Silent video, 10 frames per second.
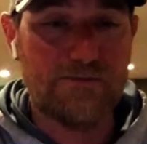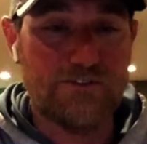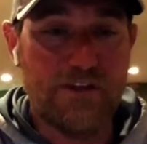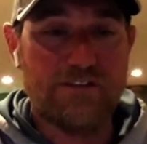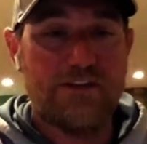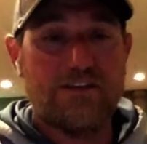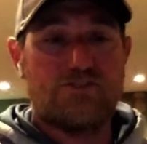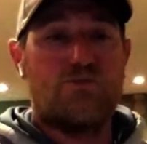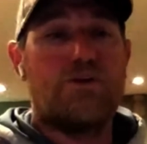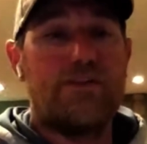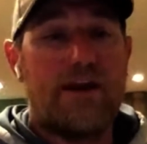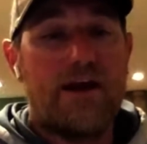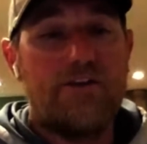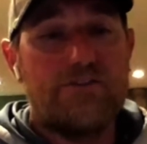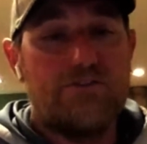so that's the one that I
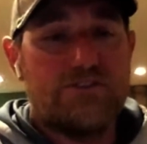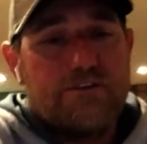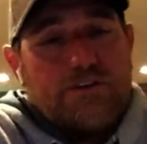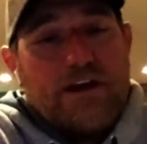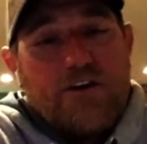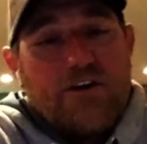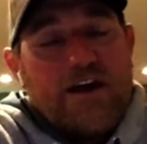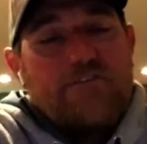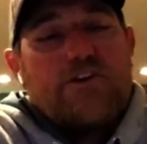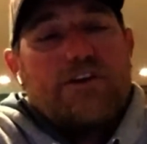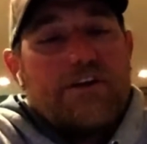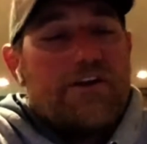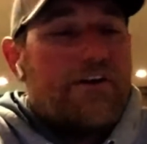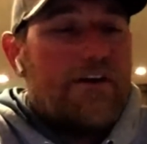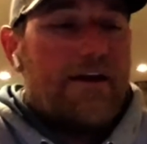use every year.